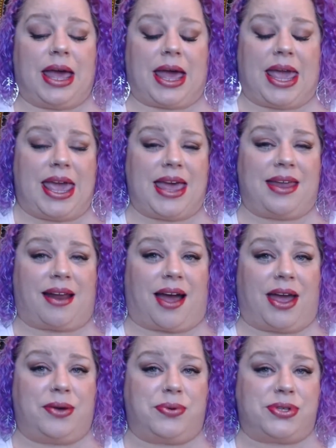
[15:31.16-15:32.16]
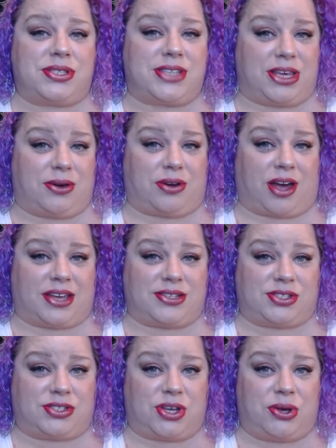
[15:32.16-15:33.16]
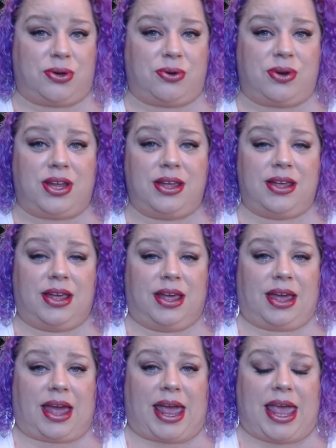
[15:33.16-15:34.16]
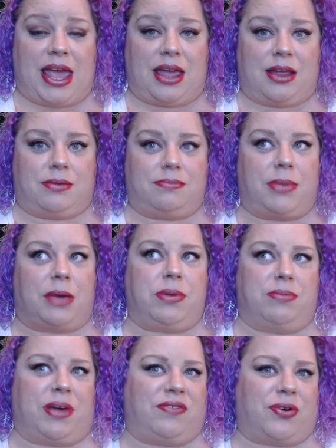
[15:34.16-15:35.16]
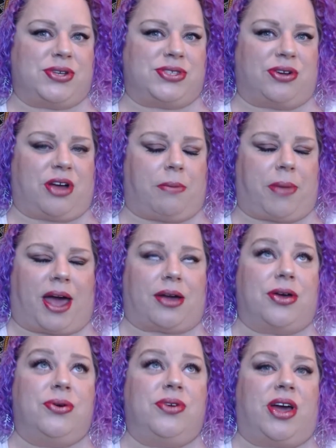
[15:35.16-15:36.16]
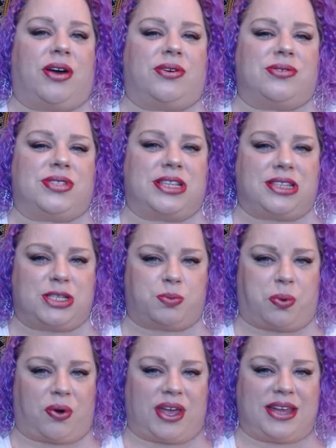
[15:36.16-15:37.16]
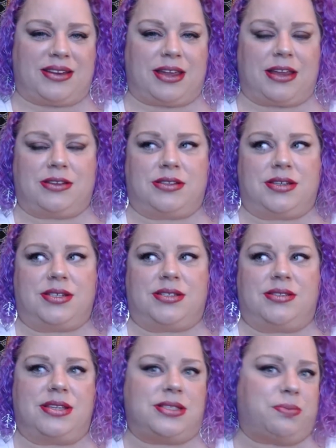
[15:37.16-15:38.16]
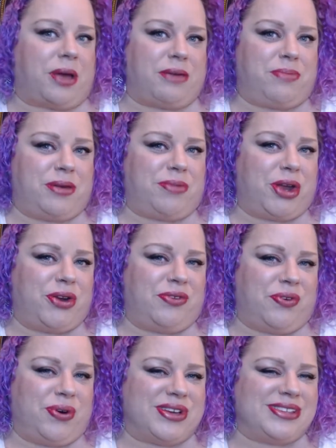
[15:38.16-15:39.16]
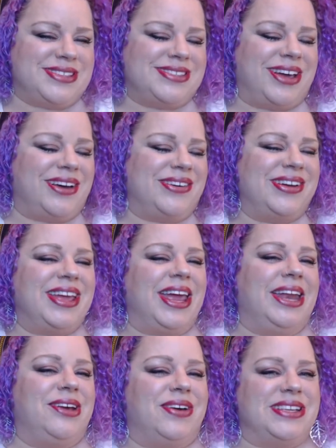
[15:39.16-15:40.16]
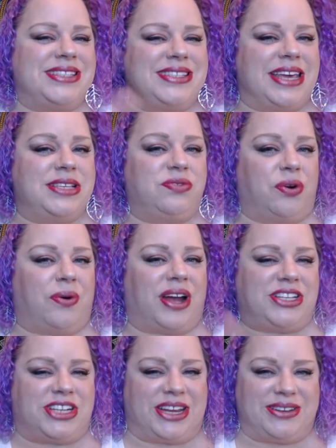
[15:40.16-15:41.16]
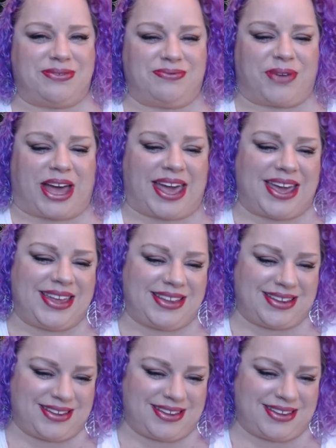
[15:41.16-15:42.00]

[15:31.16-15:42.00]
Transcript: And I will see you guys soon. And maybe my voice will come back. Who knows? At this point, this might be my new voice. So anyways, thanks for watching. Bye.